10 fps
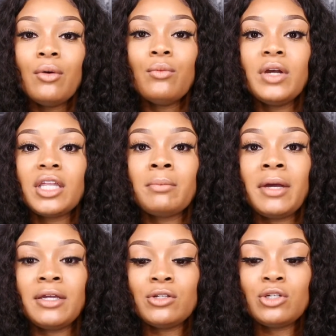with
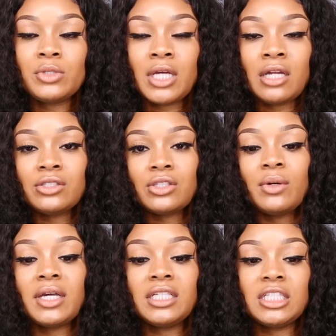my YouTube channel so
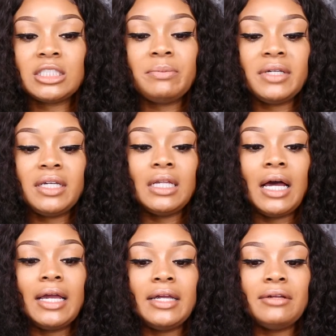it could just be
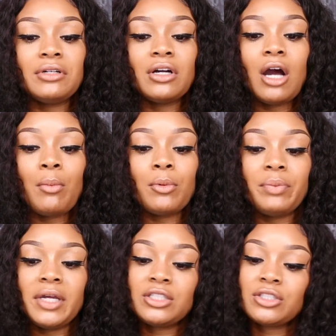like a couple
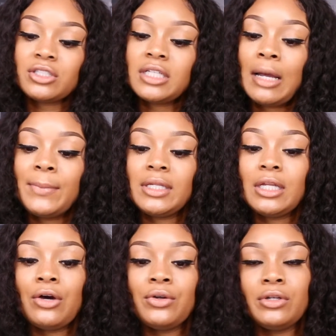pictures down
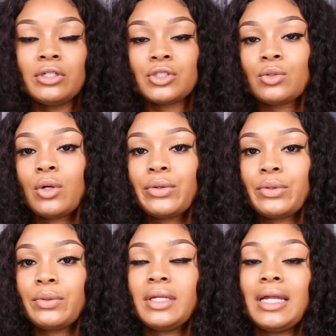below. You can scroll
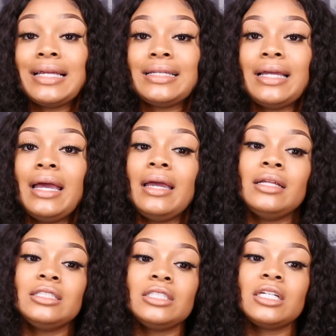through it like that
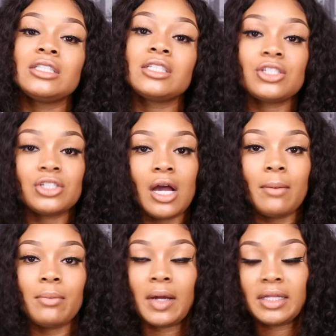and just
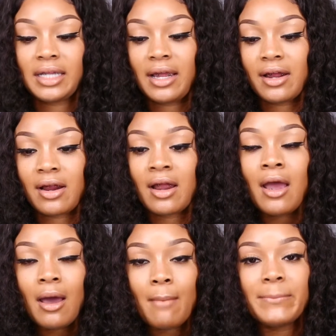shop right there.
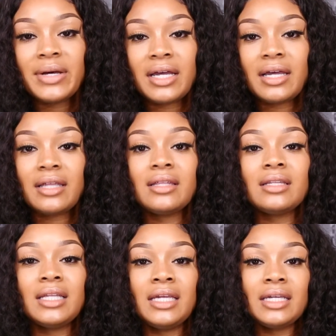But the
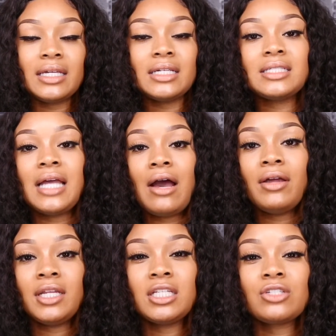link is down
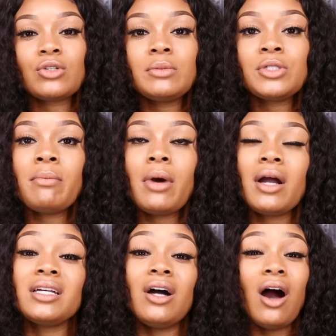in the description
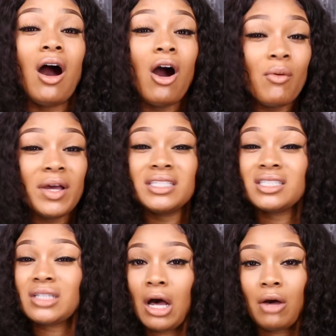bar. It always
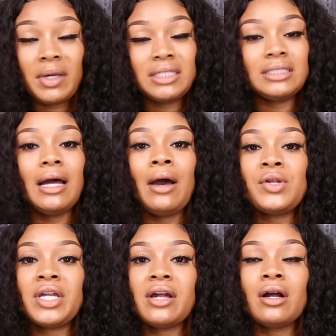is always
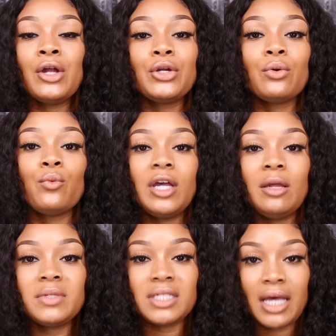down there under
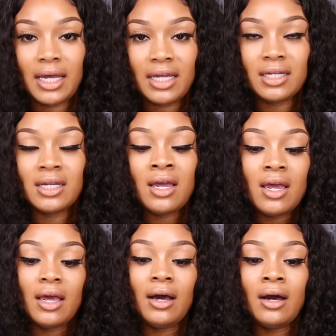website.
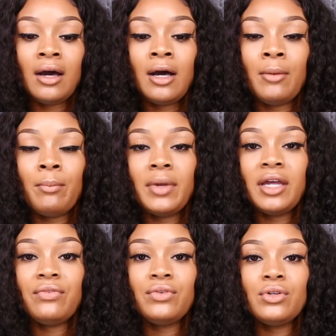Um,
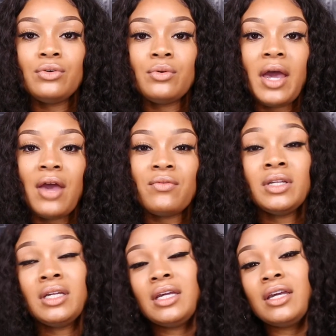if you have
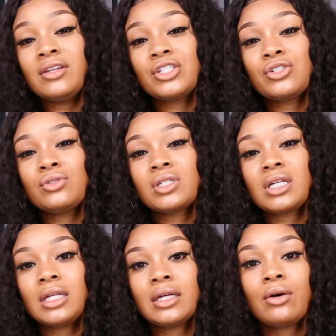any issues
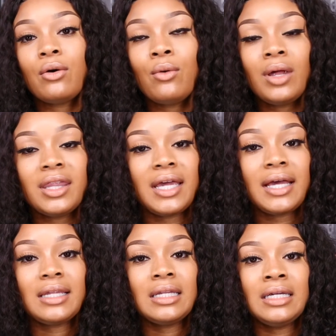clicking on
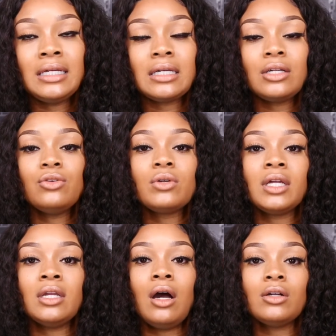that link, you
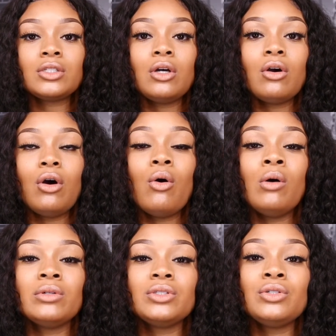can also go
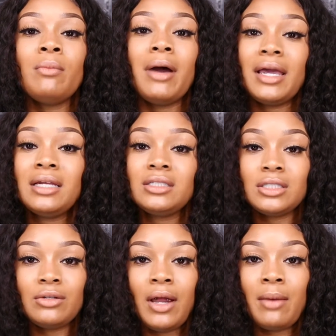onto my
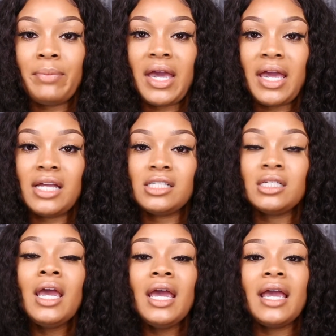Instagram page
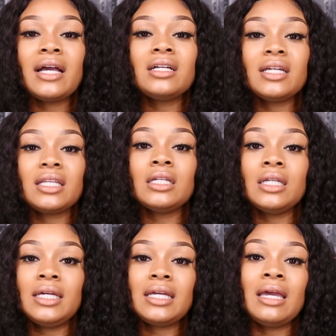and click the
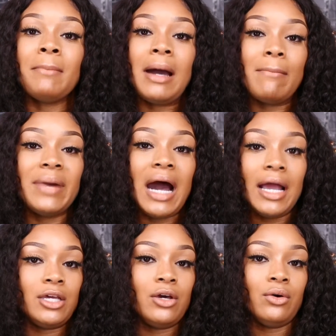link in my
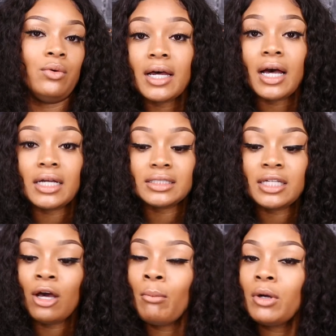bio. I
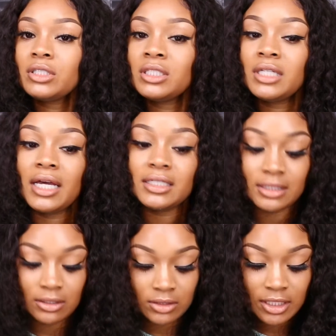sell merchandise,
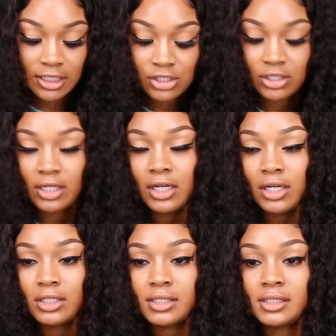sell
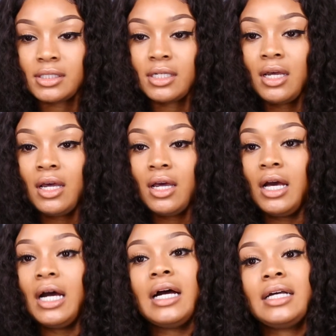t-shirts,
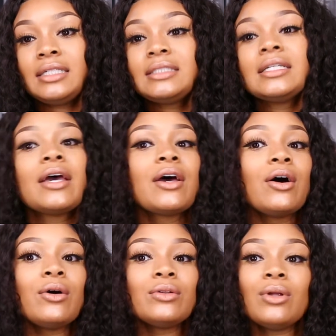I
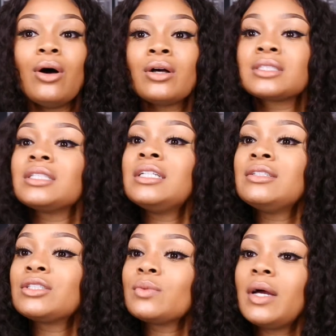sell long
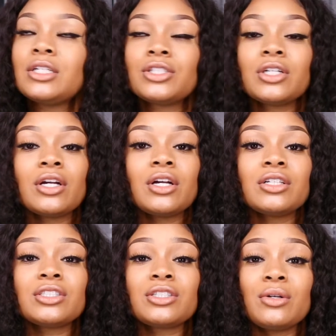sleeve
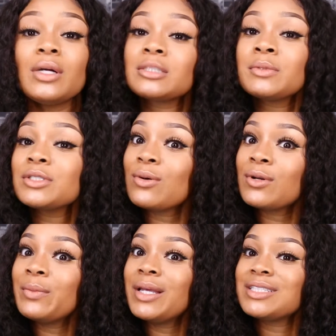sweatshirts. Christmas
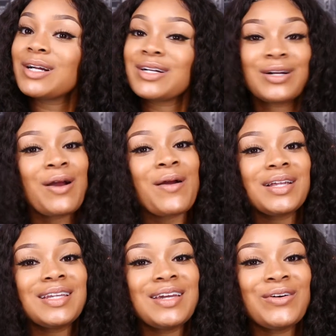ornaments are
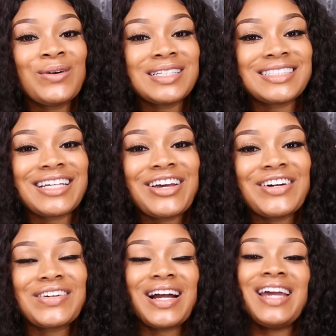currently on
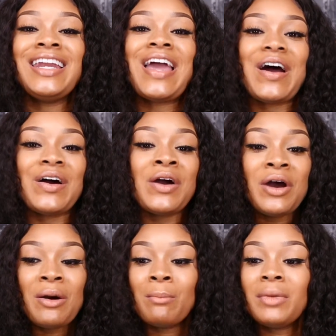sale right now.
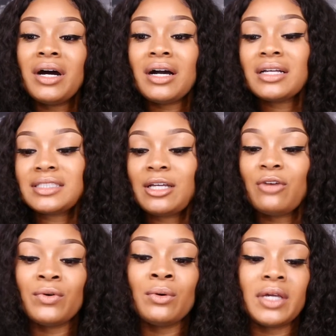Mugs, cell
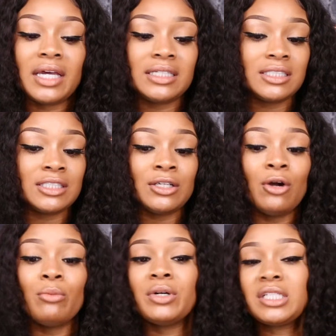phone cases,
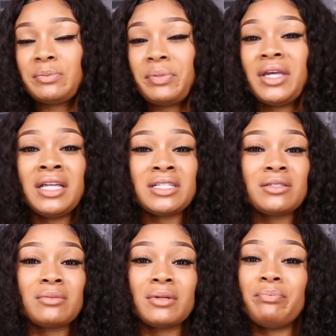notebooks,
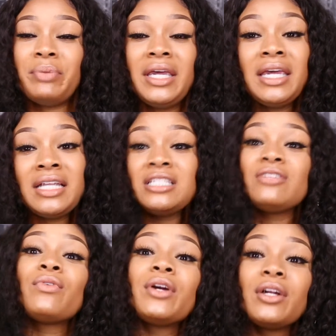pens,
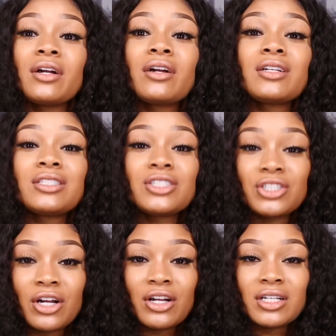pins for your
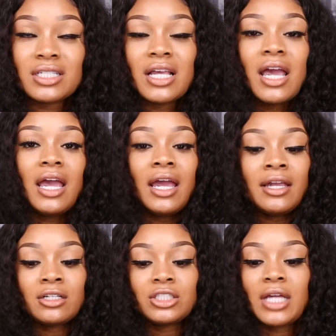shirts and your